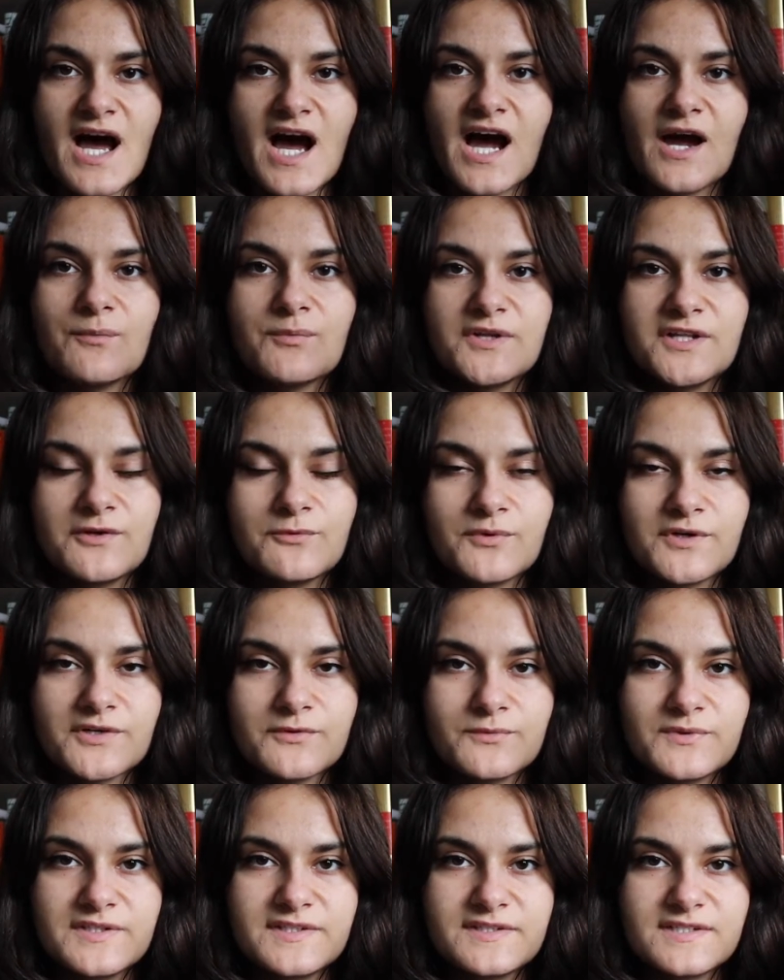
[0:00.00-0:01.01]
I really want to
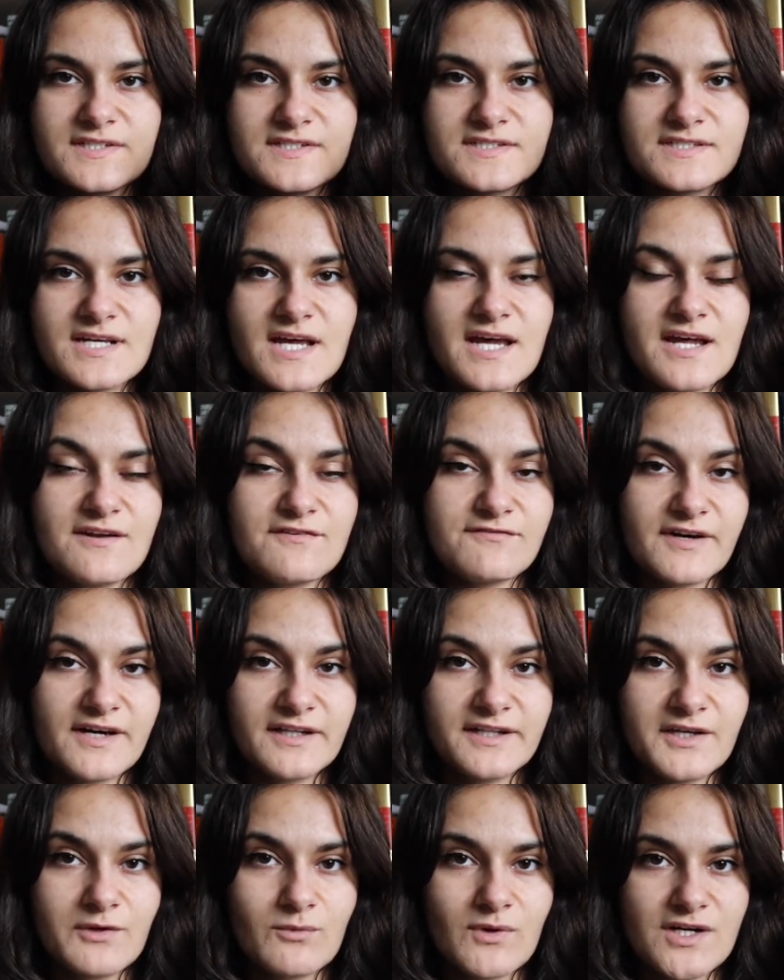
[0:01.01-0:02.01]
read this and
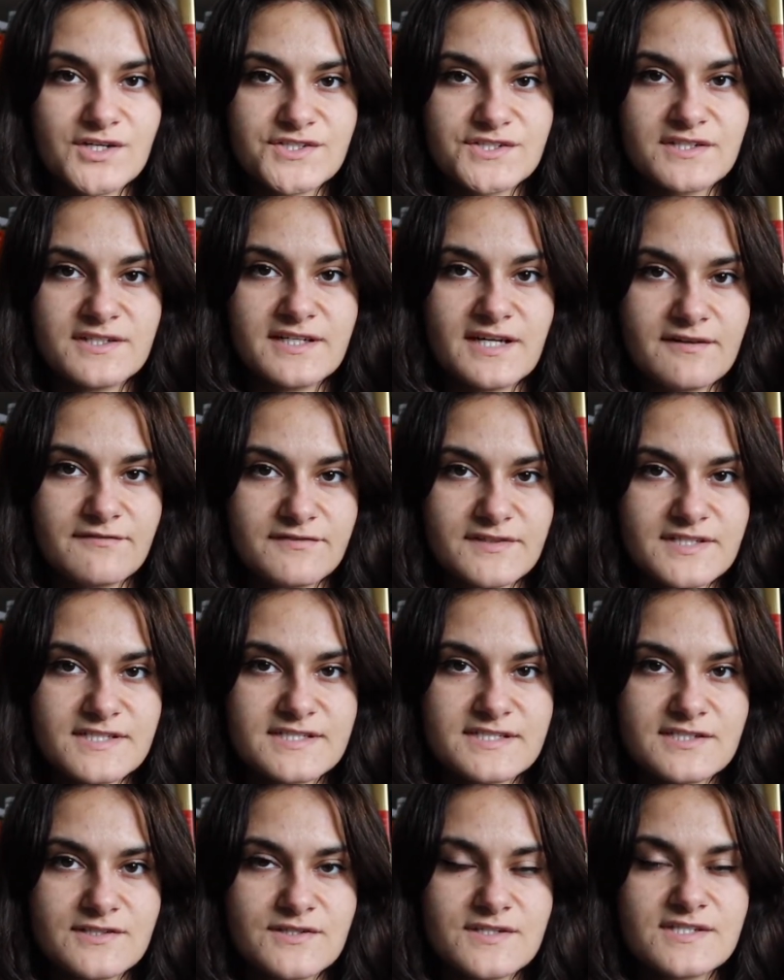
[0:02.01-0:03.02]
finally watch the Netflix
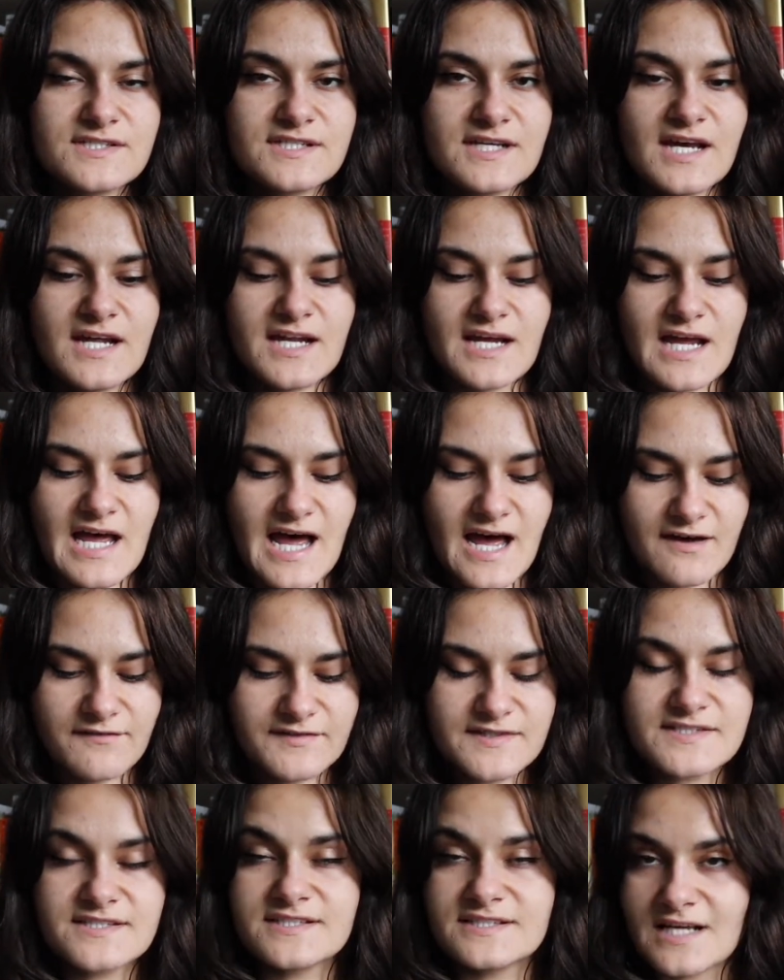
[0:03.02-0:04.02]
series, and I have
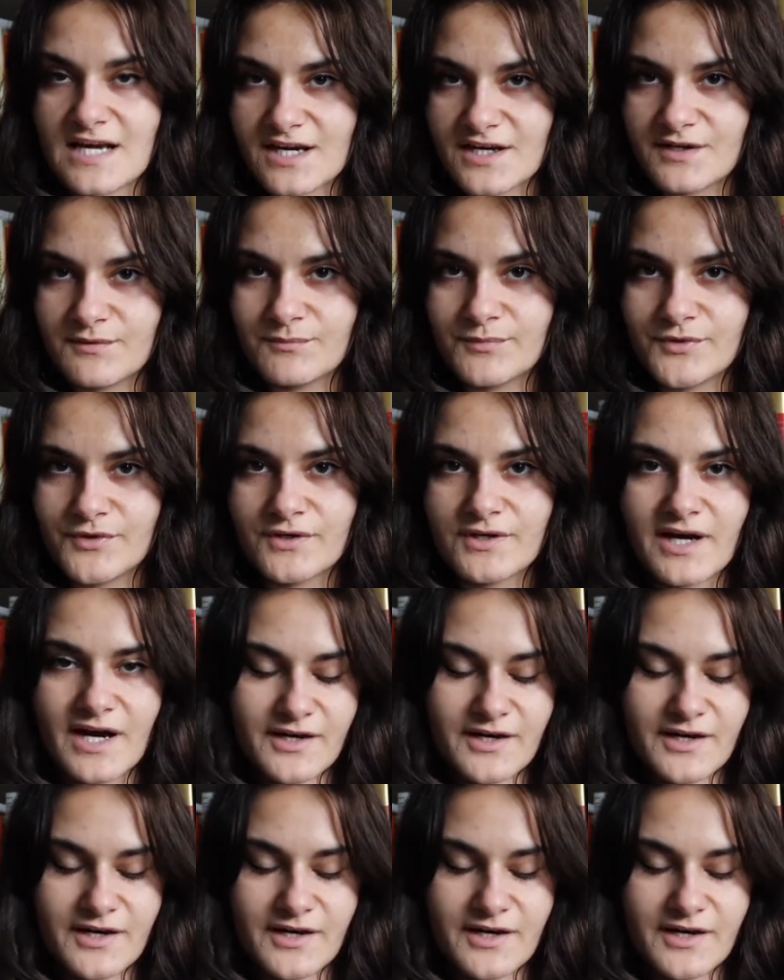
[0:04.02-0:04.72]
the second book.